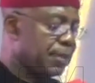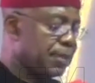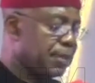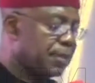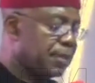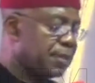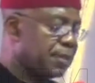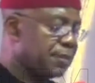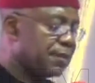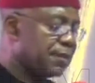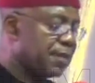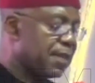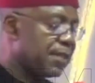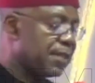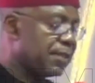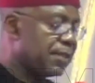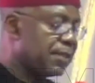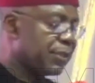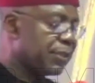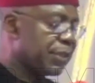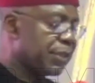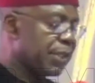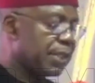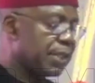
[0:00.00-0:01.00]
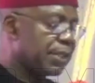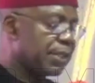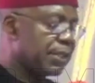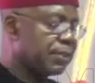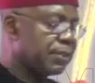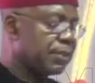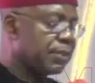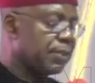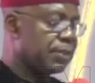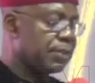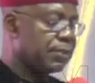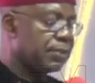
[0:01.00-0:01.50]
this land shall
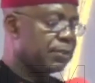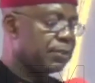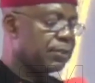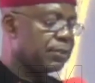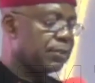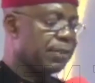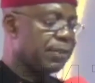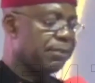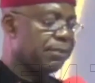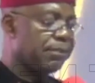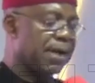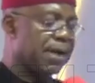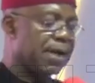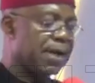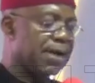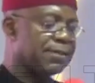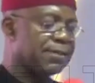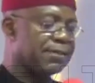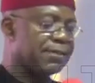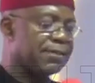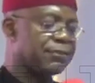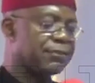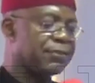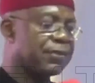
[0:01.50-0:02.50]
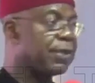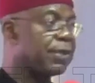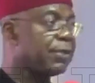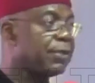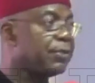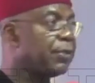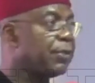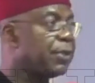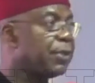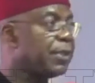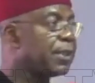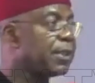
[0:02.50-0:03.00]
return to the path of
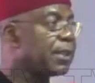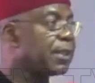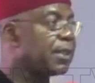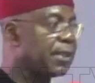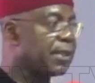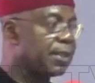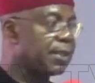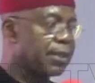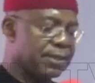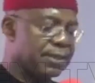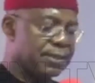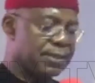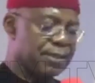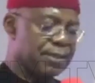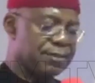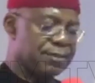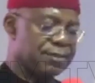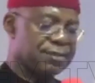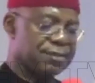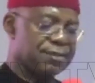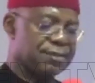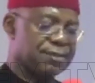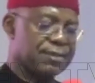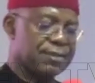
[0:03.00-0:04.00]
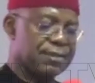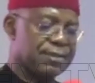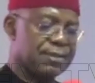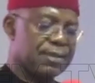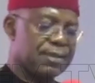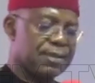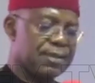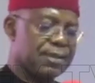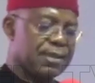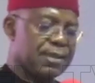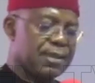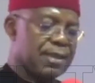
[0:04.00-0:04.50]
genuine greatness,
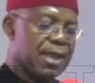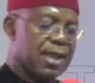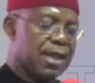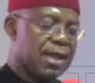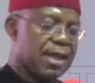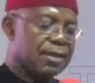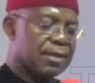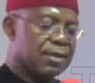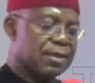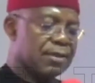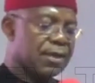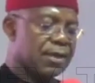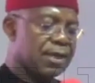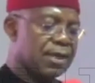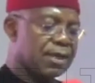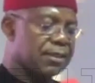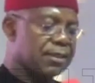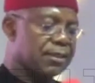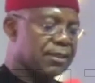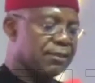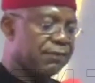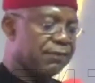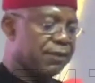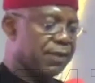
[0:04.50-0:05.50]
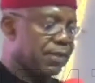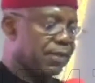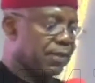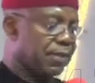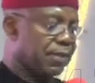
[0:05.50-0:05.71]
and collectively